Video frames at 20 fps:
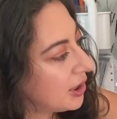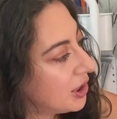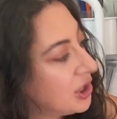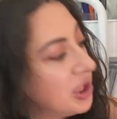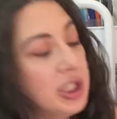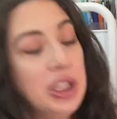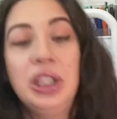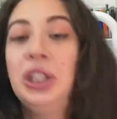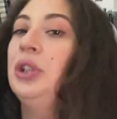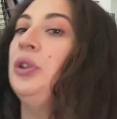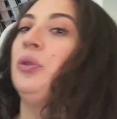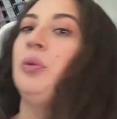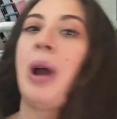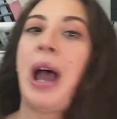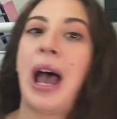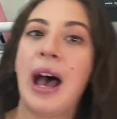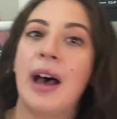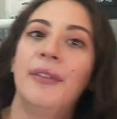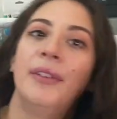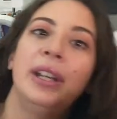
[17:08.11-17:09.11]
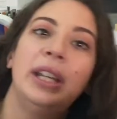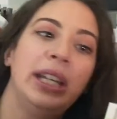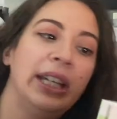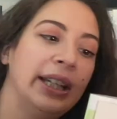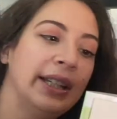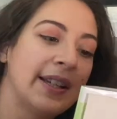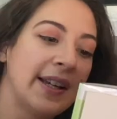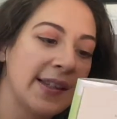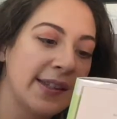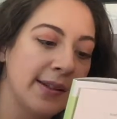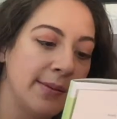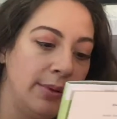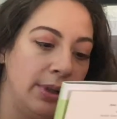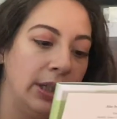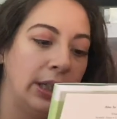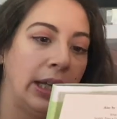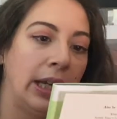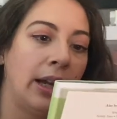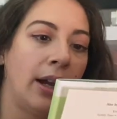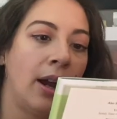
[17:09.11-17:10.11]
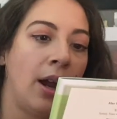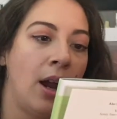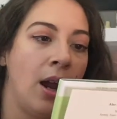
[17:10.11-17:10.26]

Do you have any Tessa Bailey